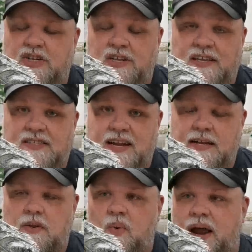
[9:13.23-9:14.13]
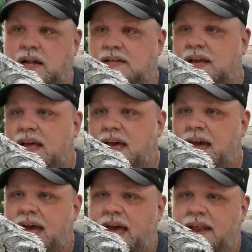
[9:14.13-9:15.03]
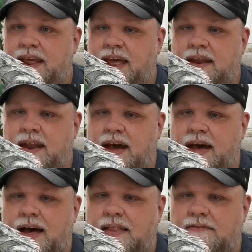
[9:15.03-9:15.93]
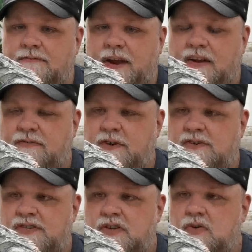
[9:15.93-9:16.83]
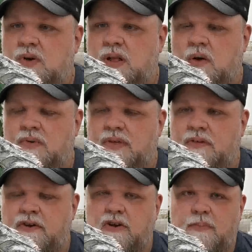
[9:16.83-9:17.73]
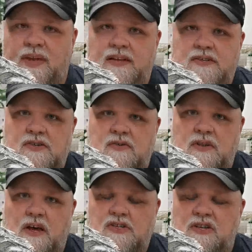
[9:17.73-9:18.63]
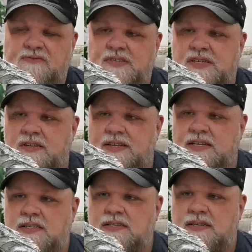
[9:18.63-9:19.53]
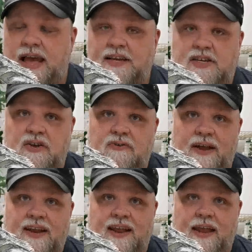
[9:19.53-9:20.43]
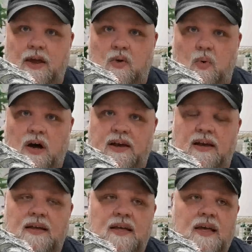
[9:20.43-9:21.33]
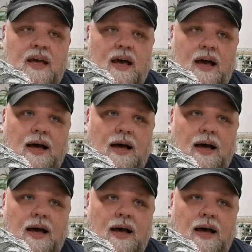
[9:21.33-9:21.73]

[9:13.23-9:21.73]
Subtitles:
potentially extinct in the wild. And then the Frankfurt Zoo, along with other European zoological facilities, actually created a iguana